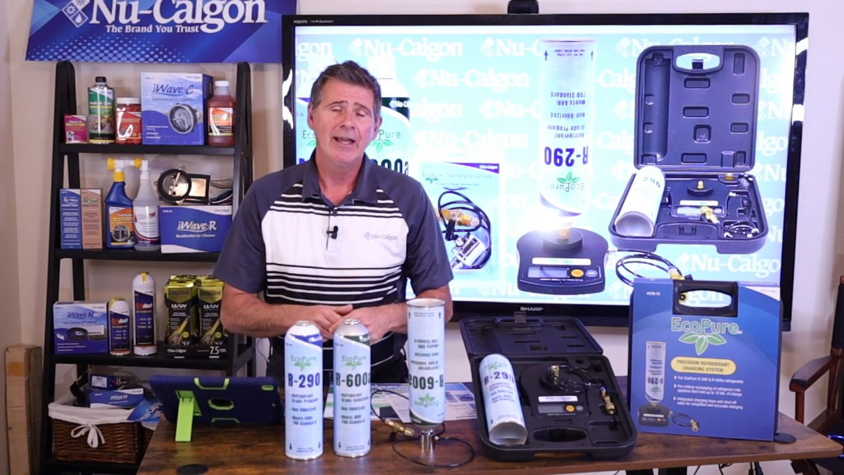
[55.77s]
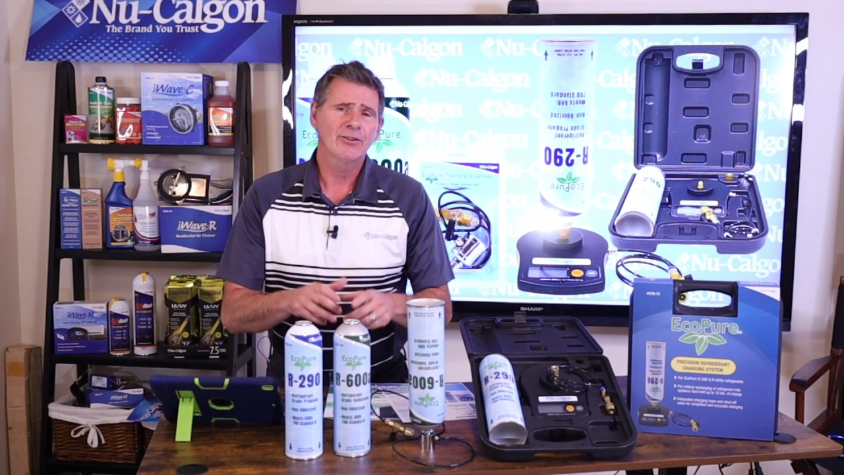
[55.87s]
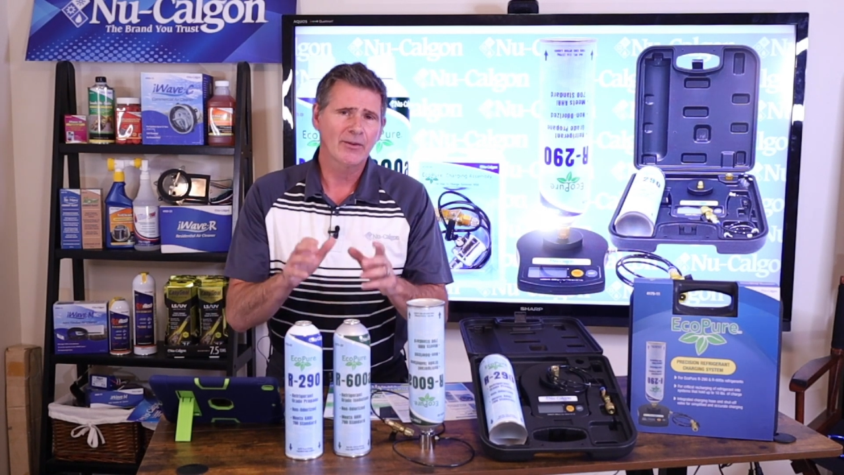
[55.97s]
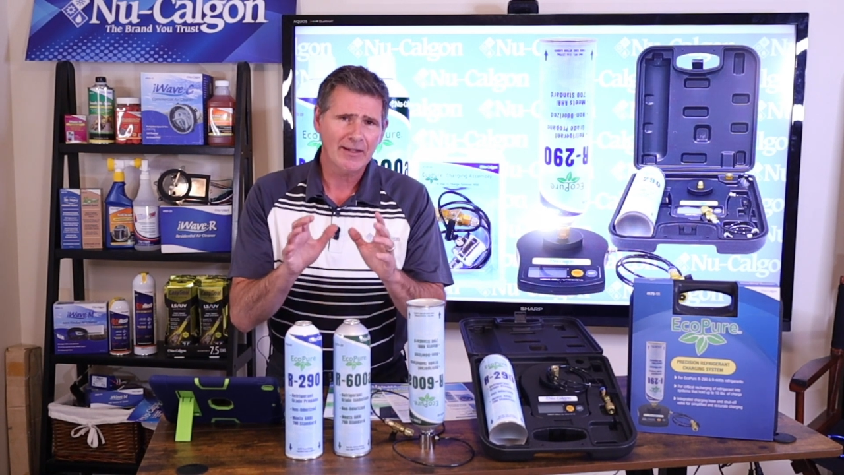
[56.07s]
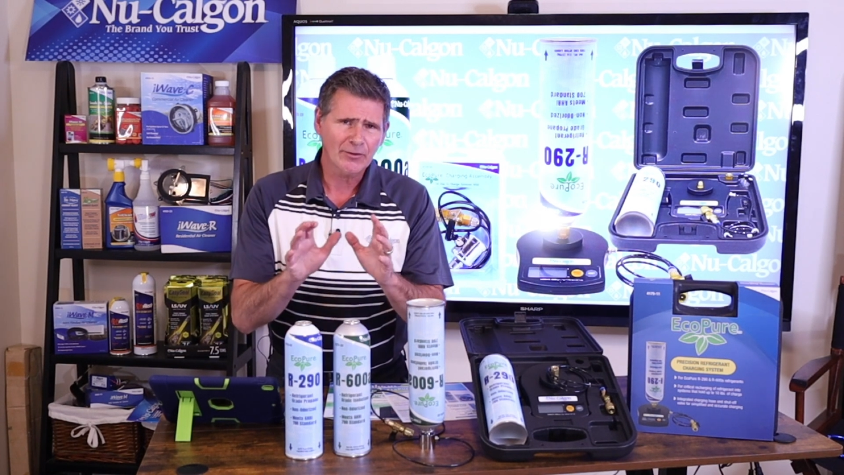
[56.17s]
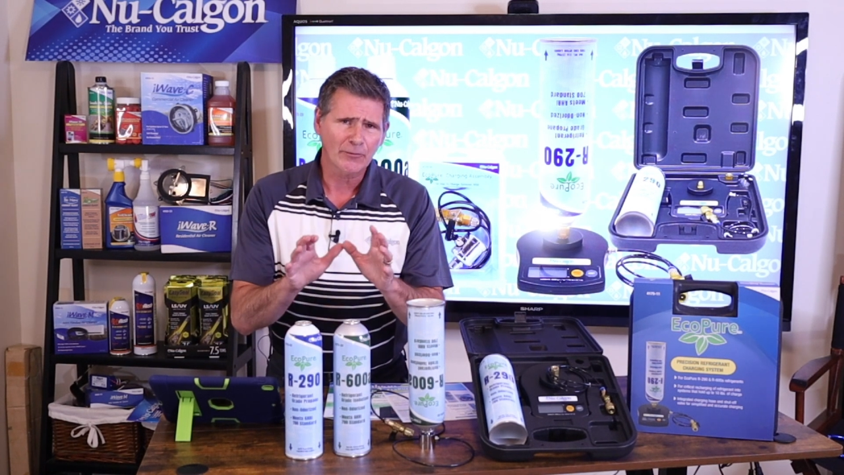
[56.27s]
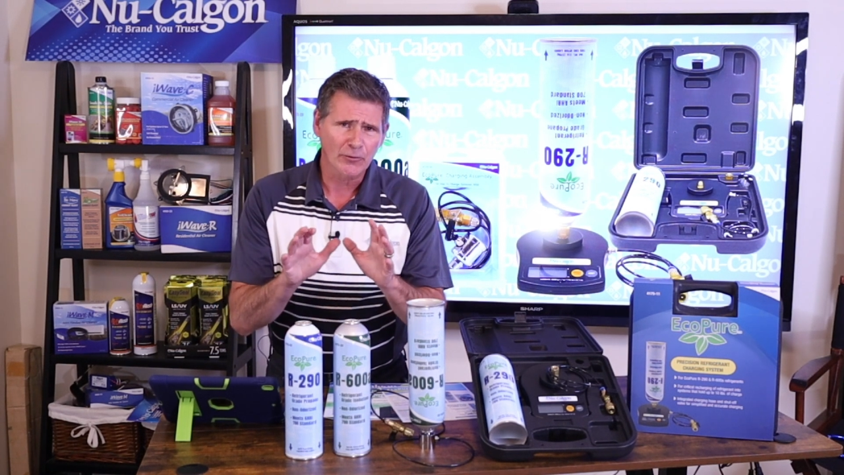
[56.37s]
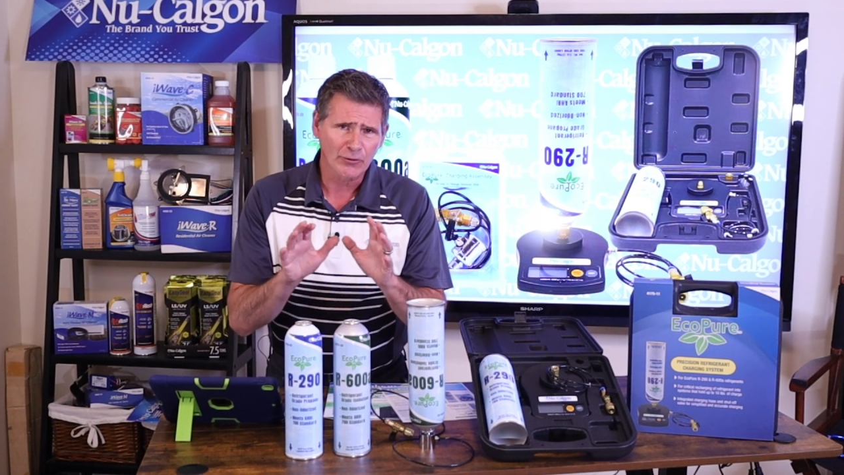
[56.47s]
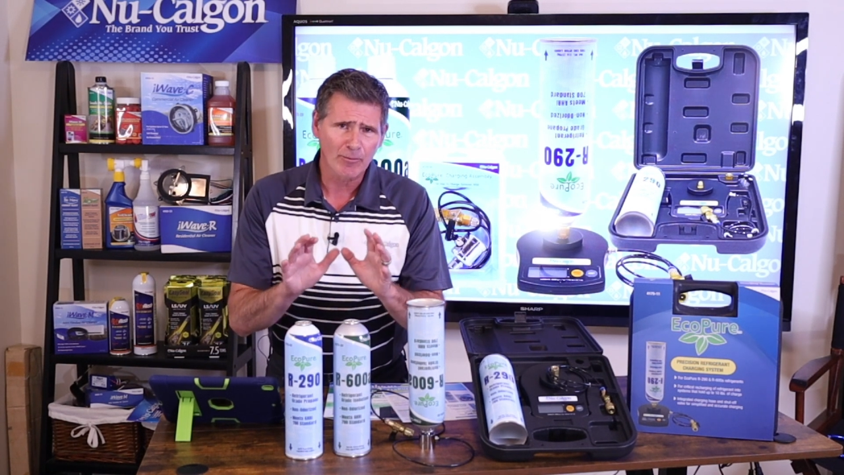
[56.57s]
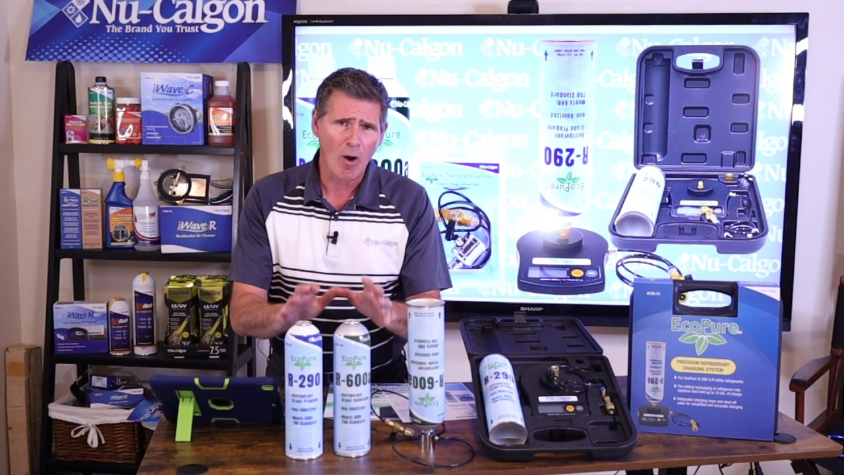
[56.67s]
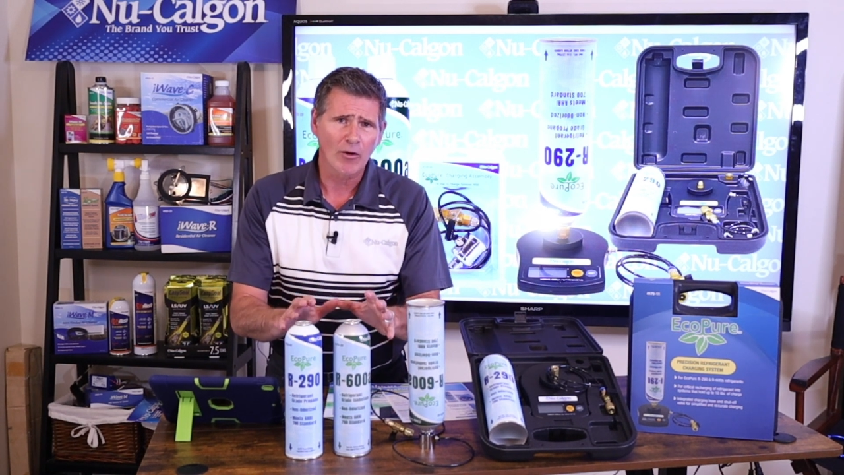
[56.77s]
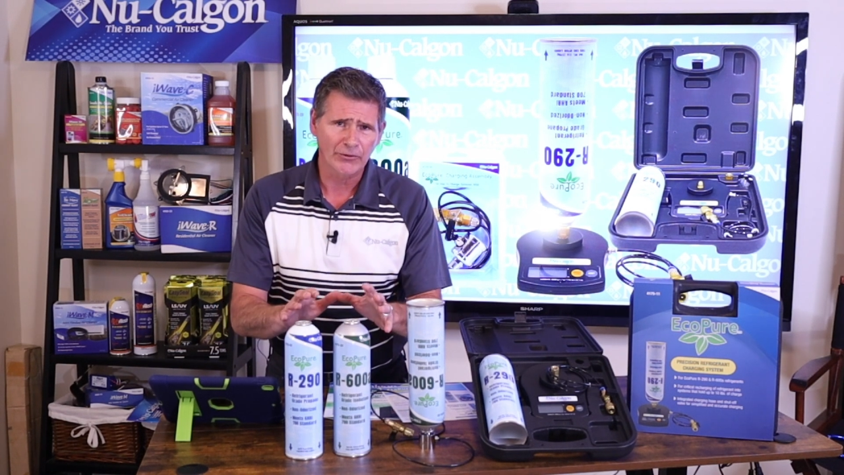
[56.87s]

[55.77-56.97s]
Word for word: So these are for small